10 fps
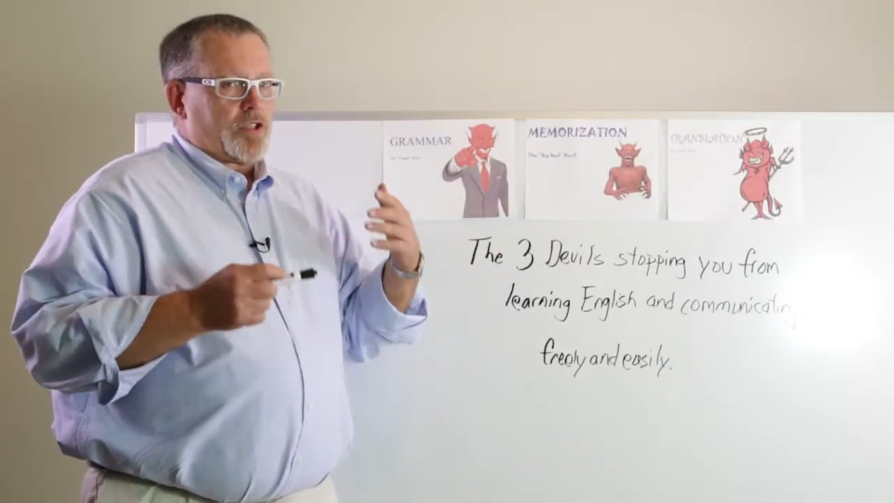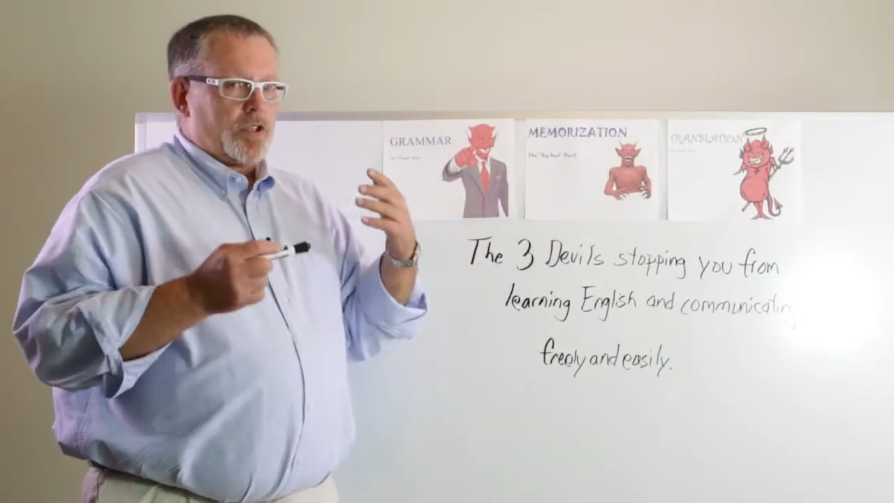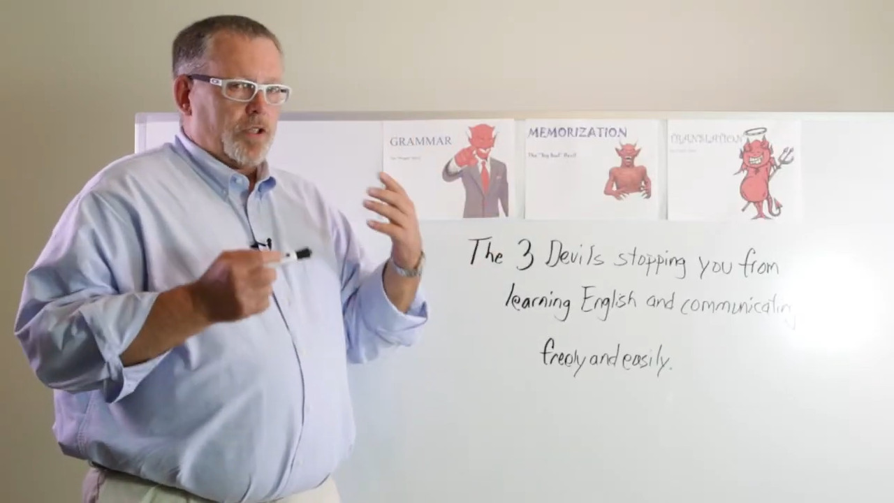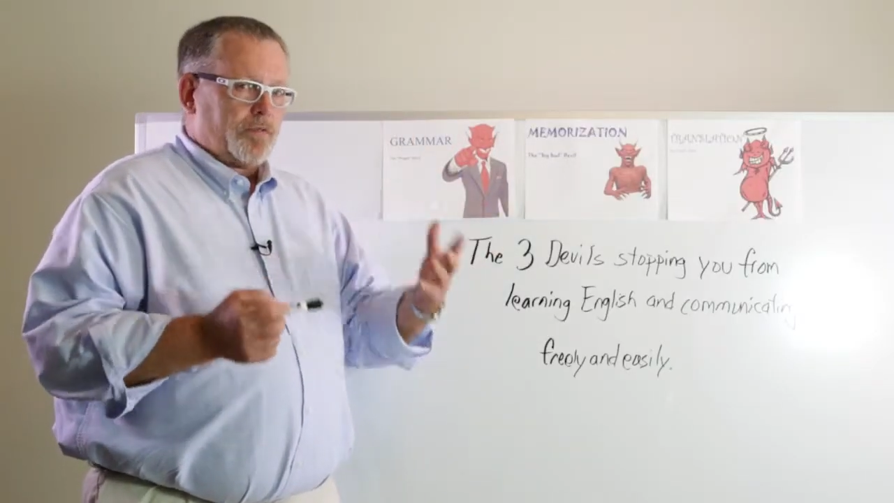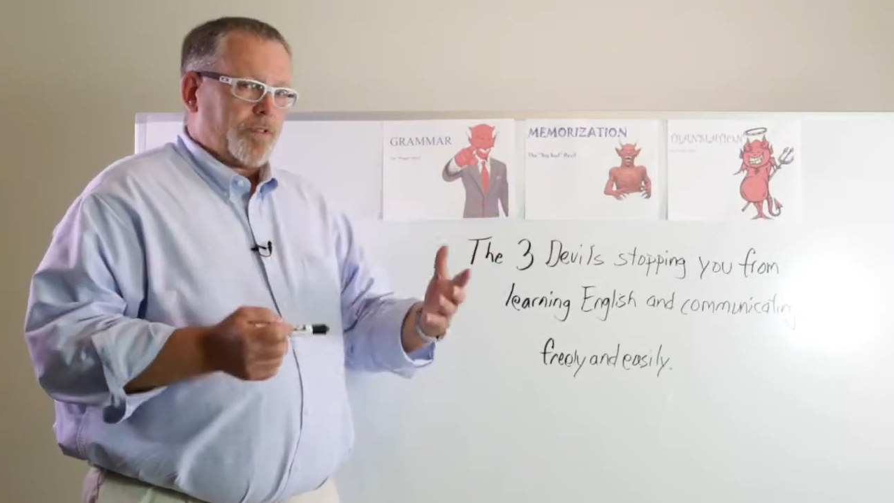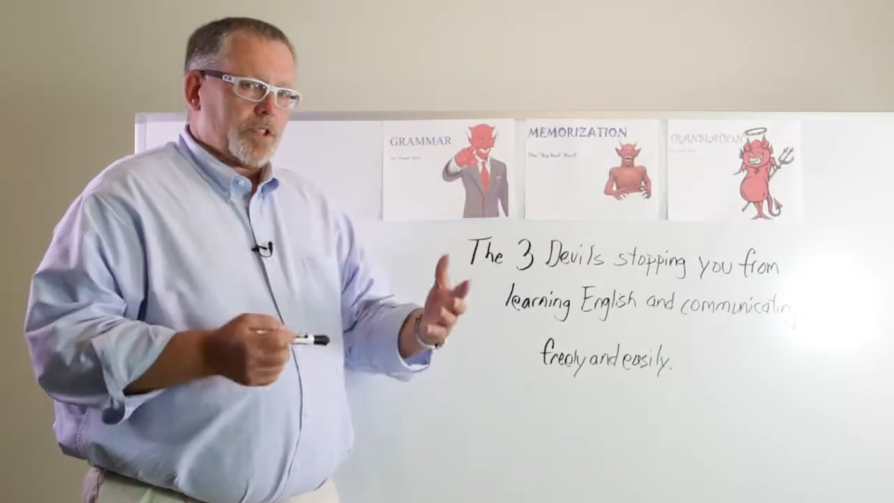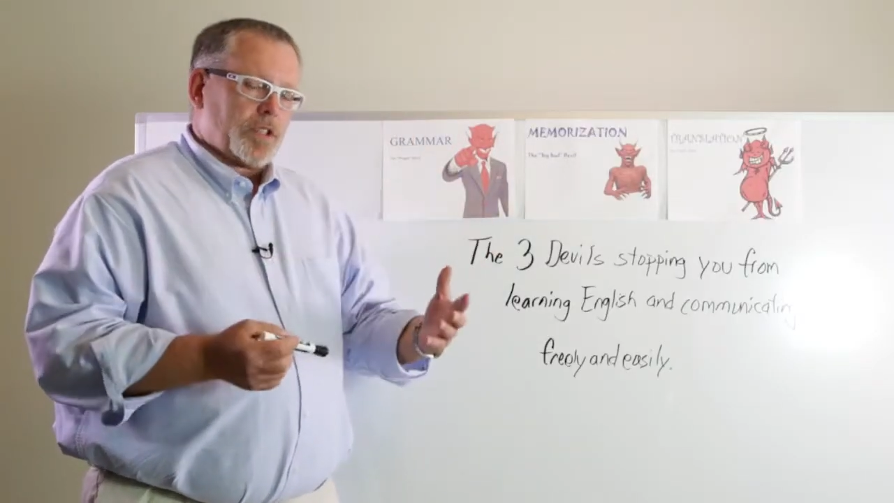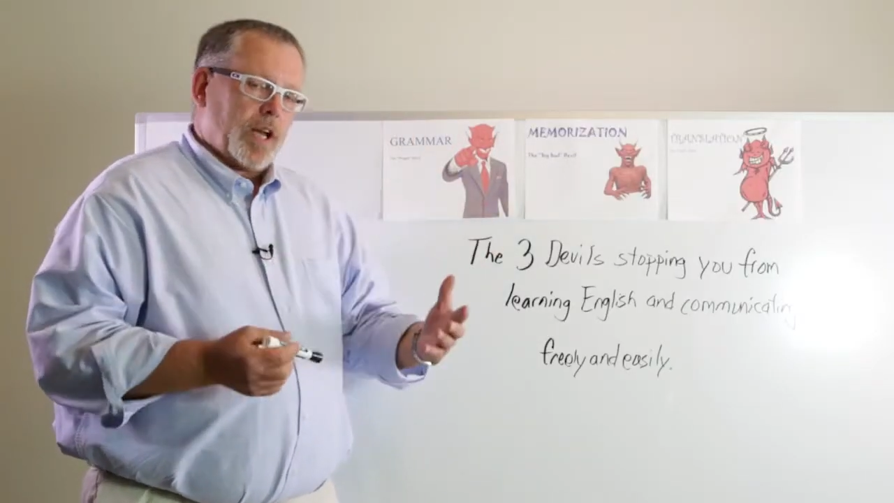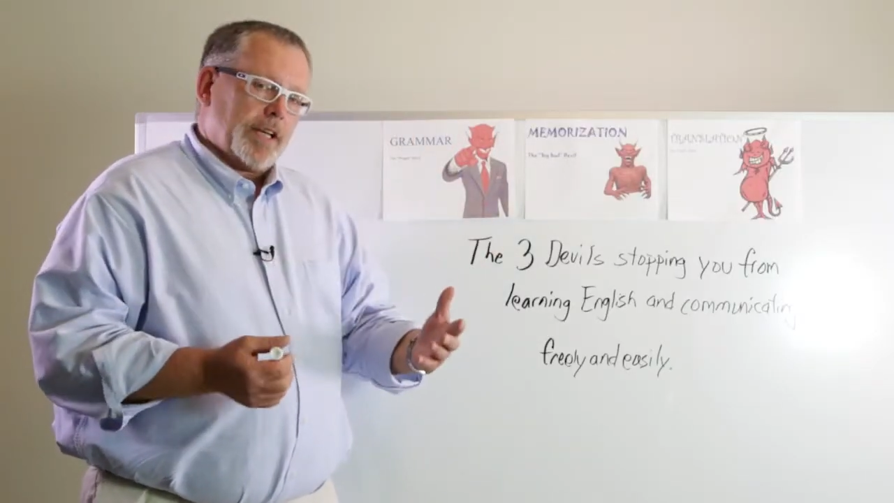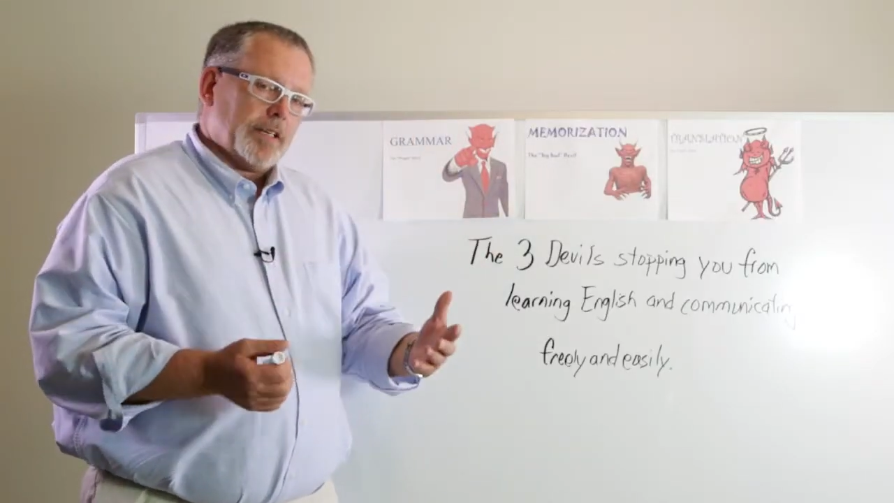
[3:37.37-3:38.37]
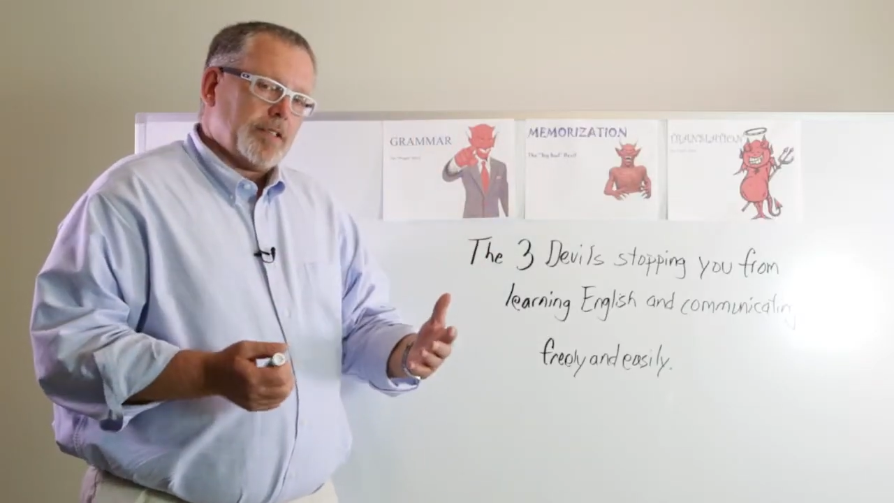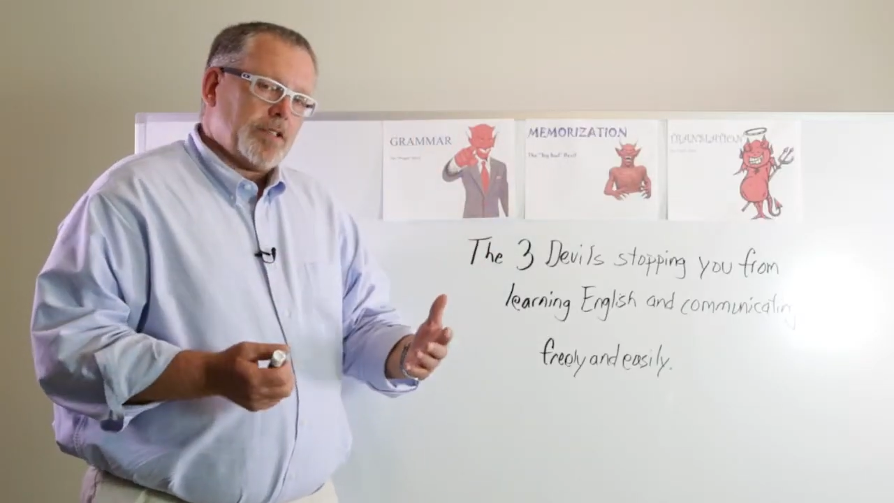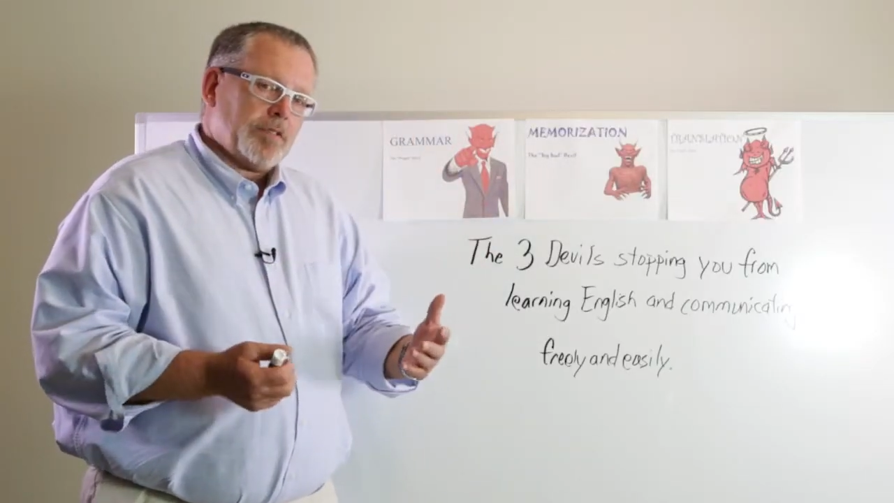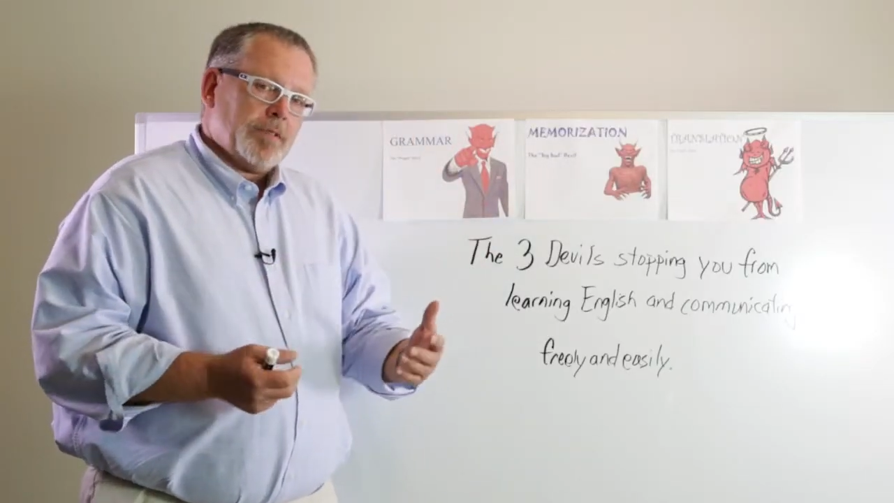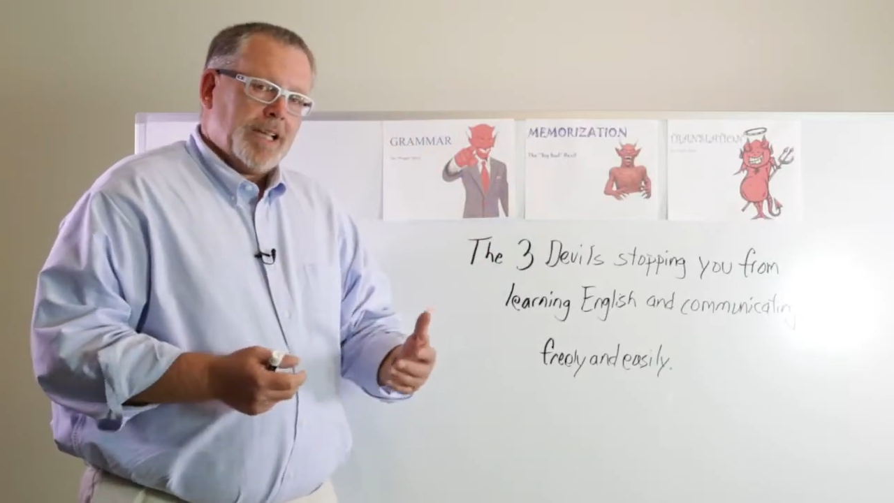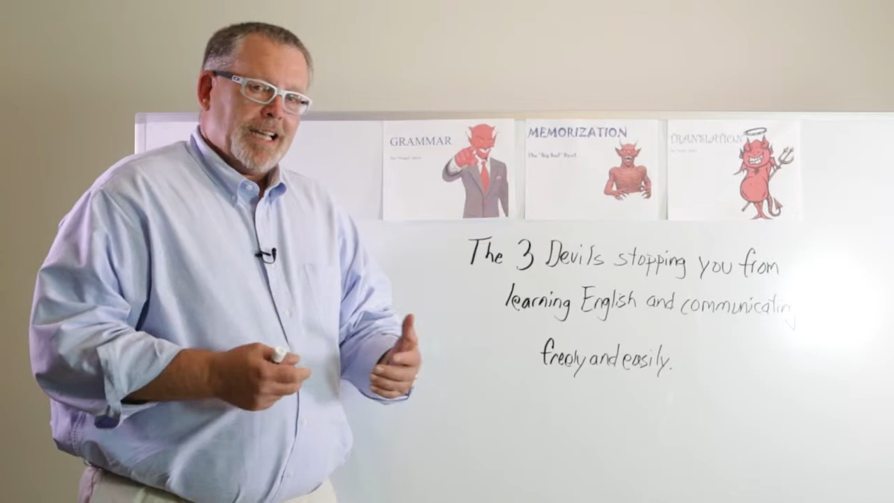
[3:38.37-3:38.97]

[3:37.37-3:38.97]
good for science,